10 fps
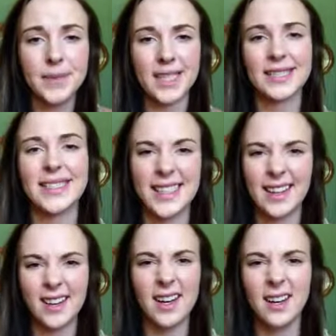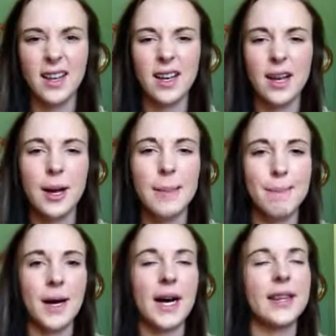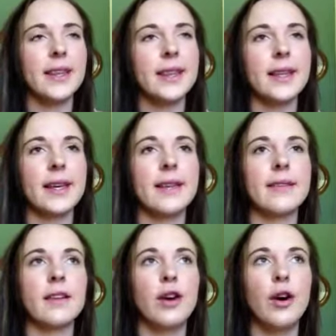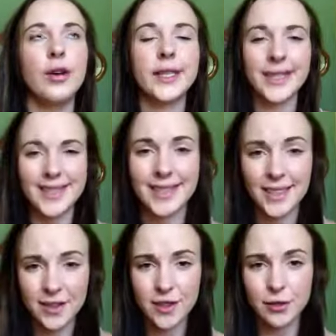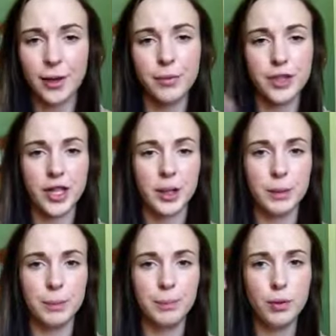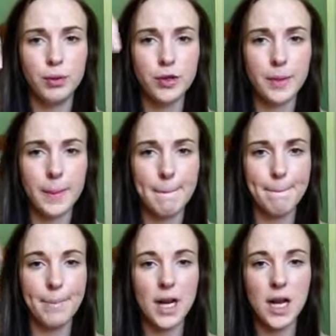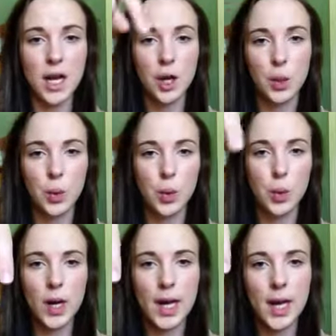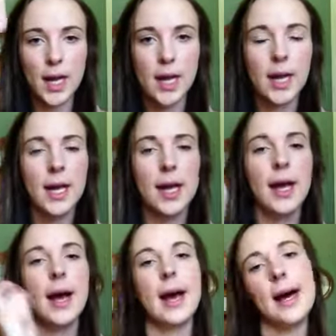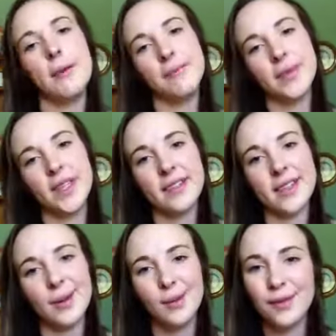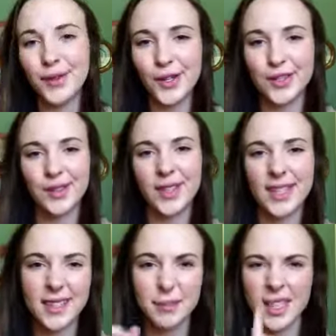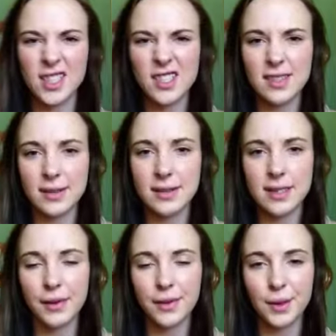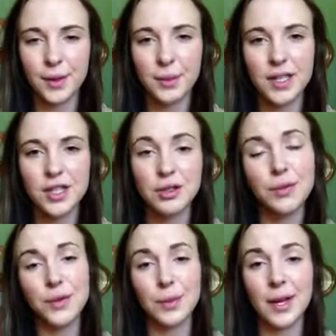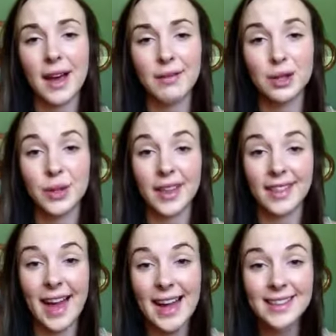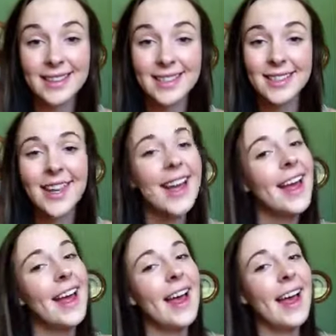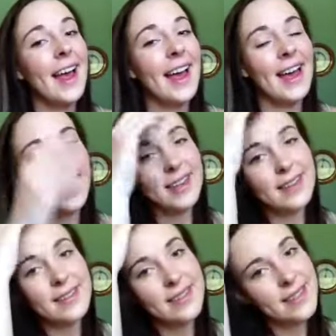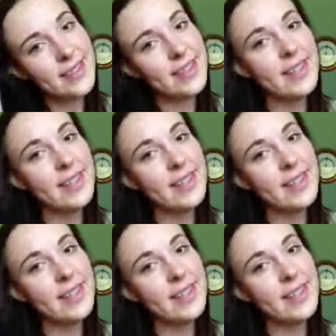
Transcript: like together, but there's on his Instagram, which I will put below. There's a couple of photos of like the beaches and stuff that we went to if you want to have a look at that. And